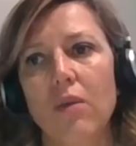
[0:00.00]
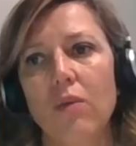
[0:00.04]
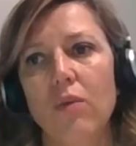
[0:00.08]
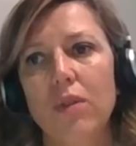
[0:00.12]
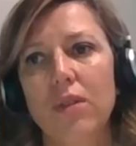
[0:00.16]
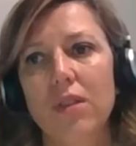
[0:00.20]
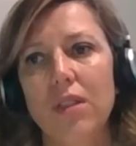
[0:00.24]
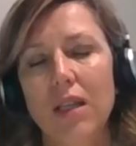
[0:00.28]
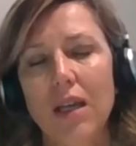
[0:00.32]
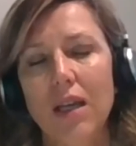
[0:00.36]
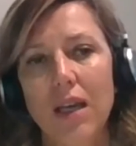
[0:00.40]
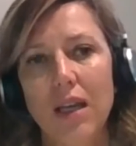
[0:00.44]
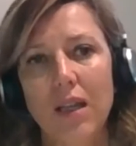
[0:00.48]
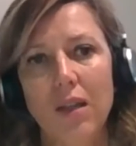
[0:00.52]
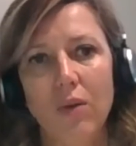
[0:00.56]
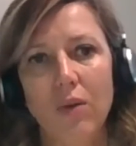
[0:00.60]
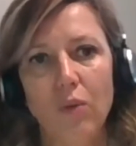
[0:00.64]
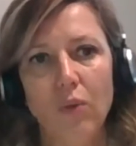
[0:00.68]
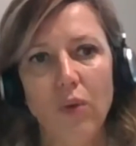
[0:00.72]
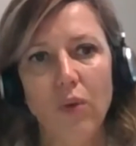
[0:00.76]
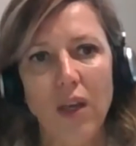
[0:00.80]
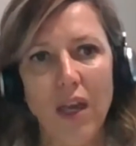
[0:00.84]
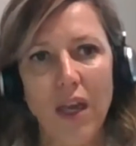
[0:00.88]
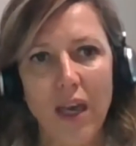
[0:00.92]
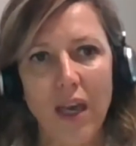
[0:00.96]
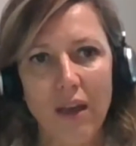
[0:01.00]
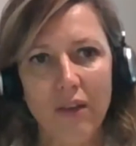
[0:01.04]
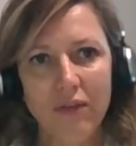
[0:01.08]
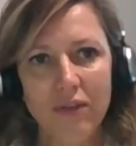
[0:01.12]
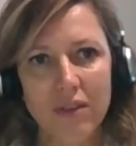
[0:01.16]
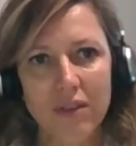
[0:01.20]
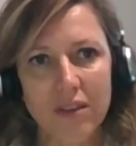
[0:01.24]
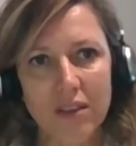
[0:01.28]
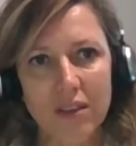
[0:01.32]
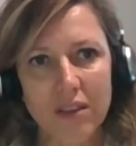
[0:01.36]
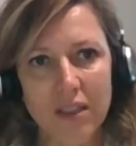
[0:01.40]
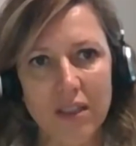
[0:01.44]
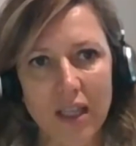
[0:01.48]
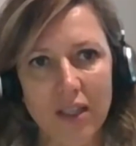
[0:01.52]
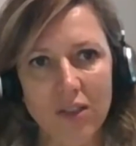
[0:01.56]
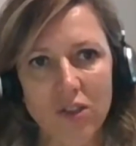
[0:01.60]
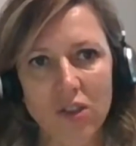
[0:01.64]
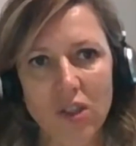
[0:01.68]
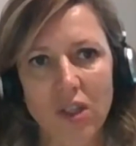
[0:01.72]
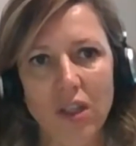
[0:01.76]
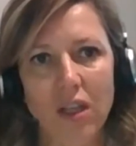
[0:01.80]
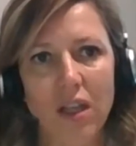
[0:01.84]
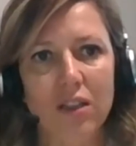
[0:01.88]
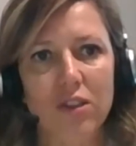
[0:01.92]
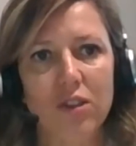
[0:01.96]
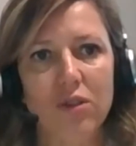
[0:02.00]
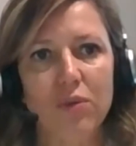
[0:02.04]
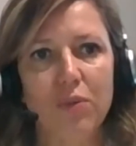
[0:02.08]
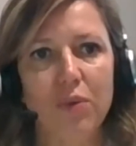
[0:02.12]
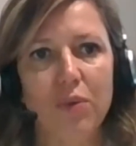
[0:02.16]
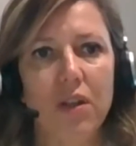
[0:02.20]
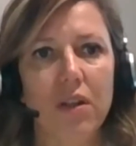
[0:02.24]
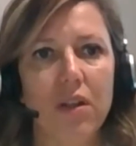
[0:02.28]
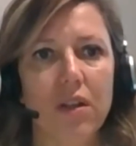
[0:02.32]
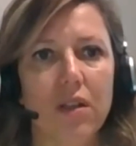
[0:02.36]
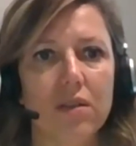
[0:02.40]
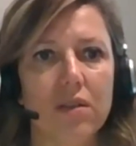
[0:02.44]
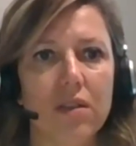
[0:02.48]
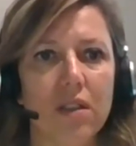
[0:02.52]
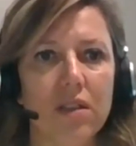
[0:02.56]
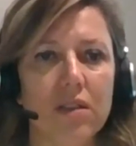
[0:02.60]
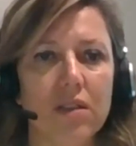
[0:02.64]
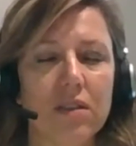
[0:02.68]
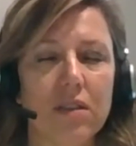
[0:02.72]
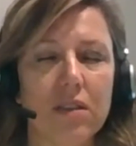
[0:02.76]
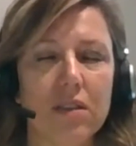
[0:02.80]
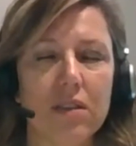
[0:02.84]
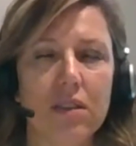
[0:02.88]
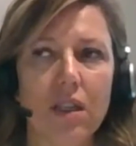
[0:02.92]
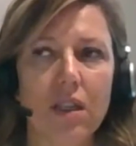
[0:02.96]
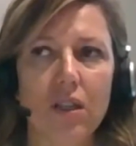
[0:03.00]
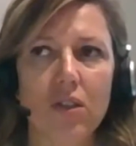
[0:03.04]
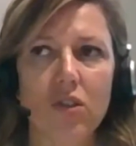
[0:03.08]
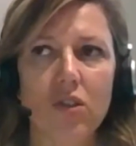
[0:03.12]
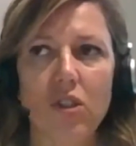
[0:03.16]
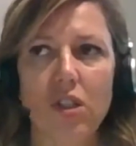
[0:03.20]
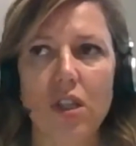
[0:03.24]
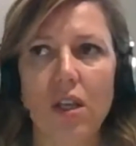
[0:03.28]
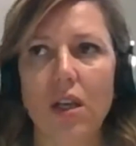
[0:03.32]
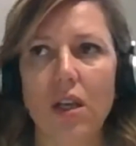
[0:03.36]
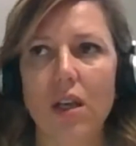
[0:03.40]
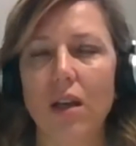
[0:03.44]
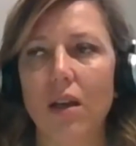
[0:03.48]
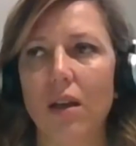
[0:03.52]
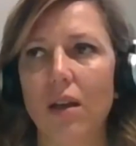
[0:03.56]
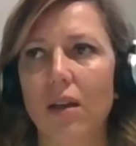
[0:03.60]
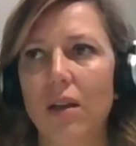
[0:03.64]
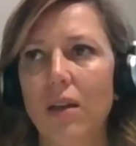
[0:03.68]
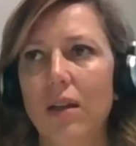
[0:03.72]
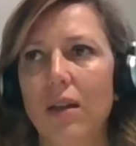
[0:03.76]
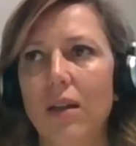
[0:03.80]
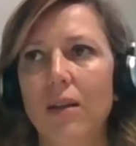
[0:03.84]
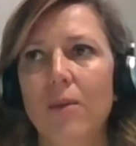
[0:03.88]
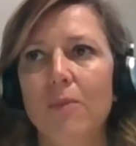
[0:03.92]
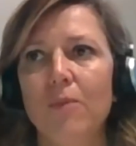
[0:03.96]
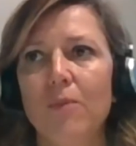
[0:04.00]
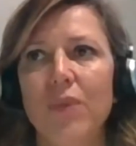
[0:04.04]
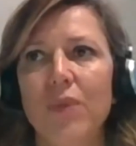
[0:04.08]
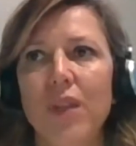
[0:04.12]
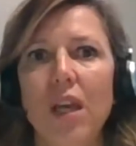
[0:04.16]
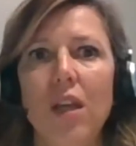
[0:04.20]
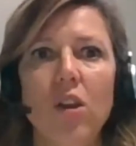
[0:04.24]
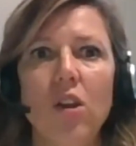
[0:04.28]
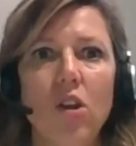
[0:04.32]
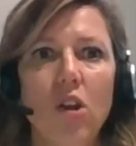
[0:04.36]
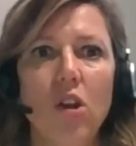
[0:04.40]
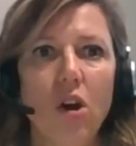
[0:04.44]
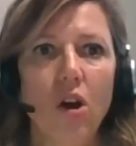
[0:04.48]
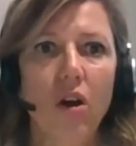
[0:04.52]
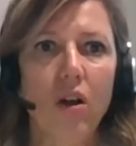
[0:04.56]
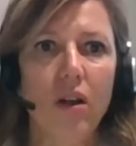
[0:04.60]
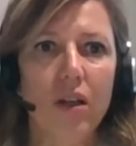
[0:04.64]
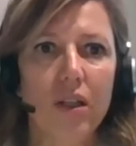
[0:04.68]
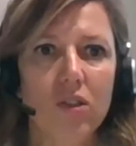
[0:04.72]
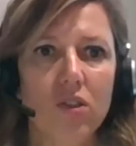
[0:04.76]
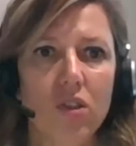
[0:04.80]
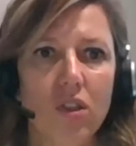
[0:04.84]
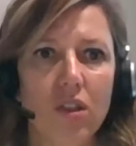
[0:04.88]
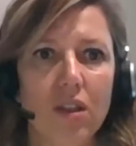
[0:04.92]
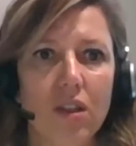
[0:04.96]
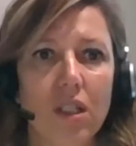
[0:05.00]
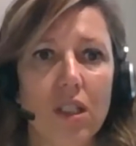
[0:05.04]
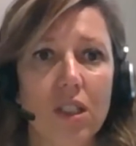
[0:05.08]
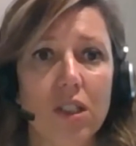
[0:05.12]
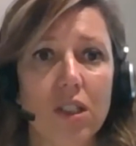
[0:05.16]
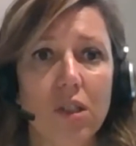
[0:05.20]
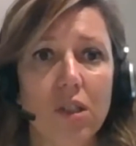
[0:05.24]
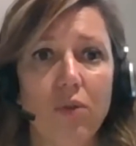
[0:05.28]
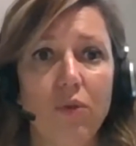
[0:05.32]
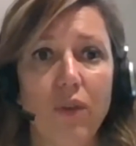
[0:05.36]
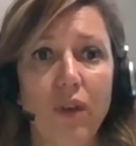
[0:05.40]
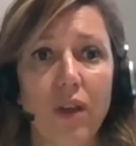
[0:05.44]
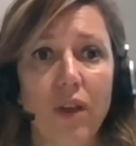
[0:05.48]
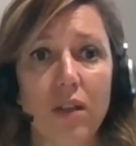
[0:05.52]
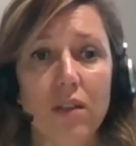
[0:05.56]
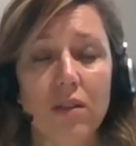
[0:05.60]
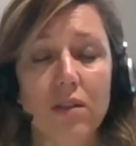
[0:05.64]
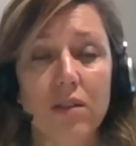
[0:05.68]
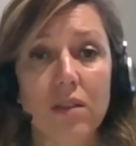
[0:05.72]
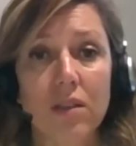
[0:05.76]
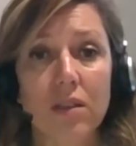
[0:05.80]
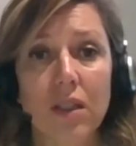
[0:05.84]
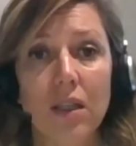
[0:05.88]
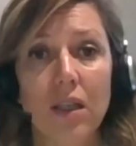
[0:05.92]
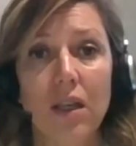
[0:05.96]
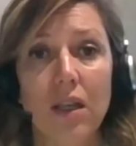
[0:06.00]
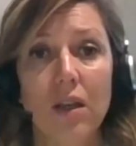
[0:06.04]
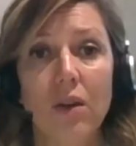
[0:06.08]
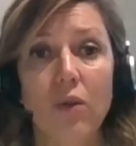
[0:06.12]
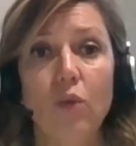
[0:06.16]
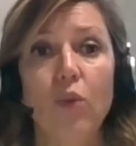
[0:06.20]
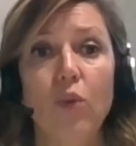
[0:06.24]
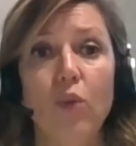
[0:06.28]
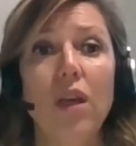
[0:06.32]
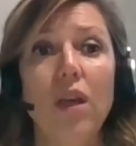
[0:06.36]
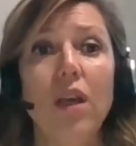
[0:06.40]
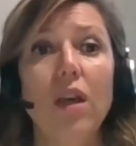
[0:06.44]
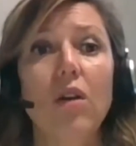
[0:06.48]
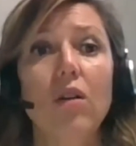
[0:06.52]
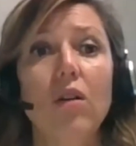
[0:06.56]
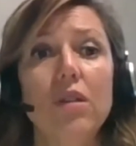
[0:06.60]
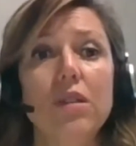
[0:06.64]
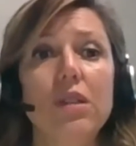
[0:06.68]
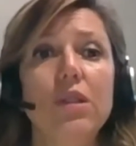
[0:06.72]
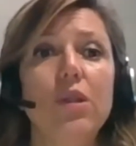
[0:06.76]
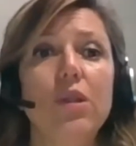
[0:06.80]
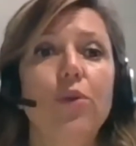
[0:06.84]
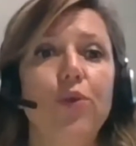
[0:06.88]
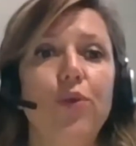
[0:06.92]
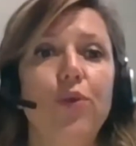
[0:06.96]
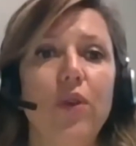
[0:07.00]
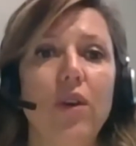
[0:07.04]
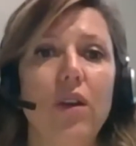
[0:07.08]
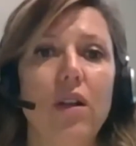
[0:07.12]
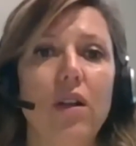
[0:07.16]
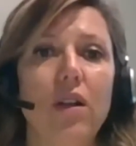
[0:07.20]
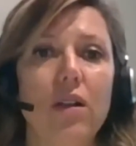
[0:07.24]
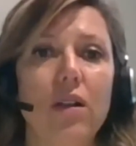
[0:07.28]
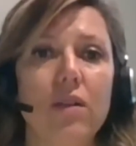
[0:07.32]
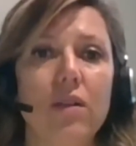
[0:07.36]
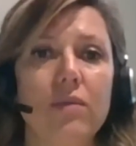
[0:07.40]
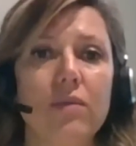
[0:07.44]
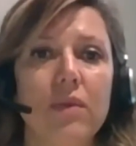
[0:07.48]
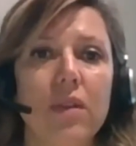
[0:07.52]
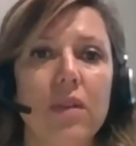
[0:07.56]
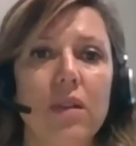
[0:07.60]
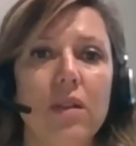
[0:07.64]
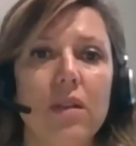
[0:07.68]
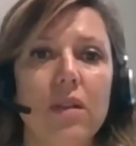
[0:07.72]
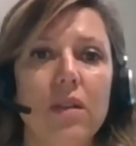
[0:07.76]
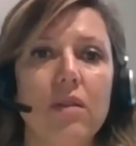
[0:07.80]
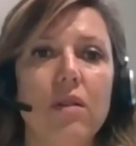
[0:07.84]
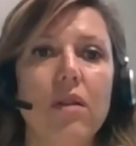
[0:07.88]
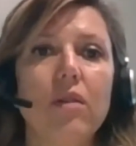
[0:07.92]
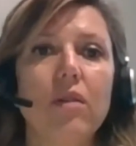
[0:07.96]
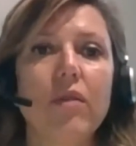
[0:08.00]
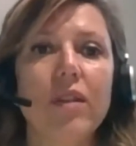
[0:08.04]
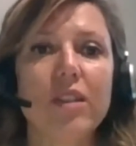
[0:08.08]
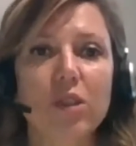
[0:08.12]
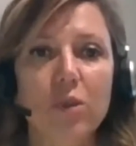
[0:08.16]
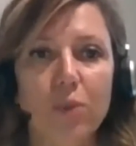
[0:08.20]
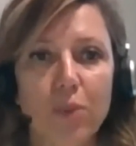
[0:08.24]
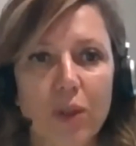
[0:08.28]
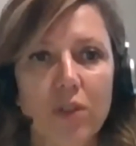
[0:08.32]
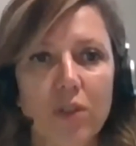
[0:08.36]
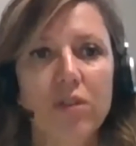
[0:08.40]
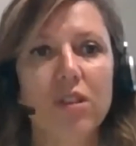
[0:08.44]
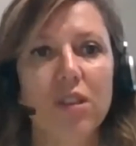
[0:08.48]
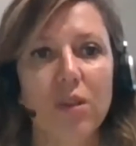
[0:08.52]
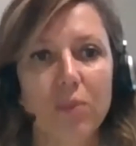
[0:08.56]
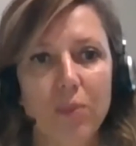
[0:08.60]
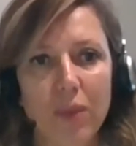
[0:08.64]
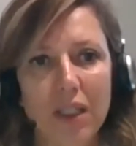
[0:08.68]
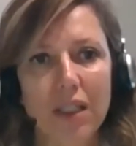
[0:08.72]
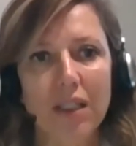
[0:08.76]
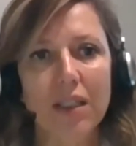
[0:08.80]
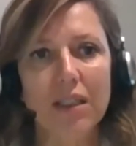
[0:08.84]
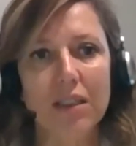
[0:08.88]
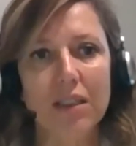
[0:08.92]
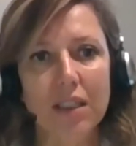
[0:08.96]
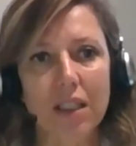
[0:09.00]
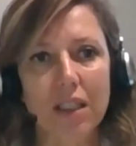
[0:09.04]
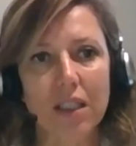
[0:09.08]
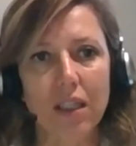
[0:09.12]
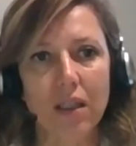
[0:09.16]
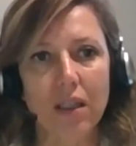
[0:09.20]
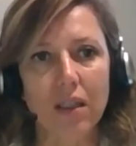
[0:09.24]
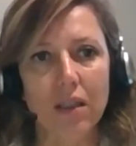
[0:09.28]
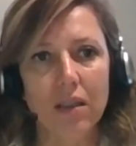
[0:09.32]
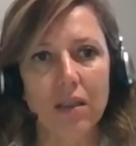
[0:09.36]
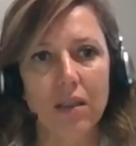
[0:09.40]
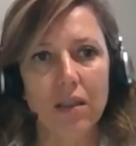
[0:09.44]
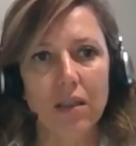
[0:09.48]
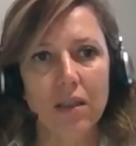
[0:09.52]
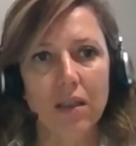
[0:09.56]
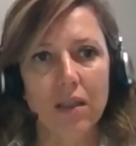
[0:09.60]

we said we have such an experience in such a knowledge in this field. We also feel the responsibility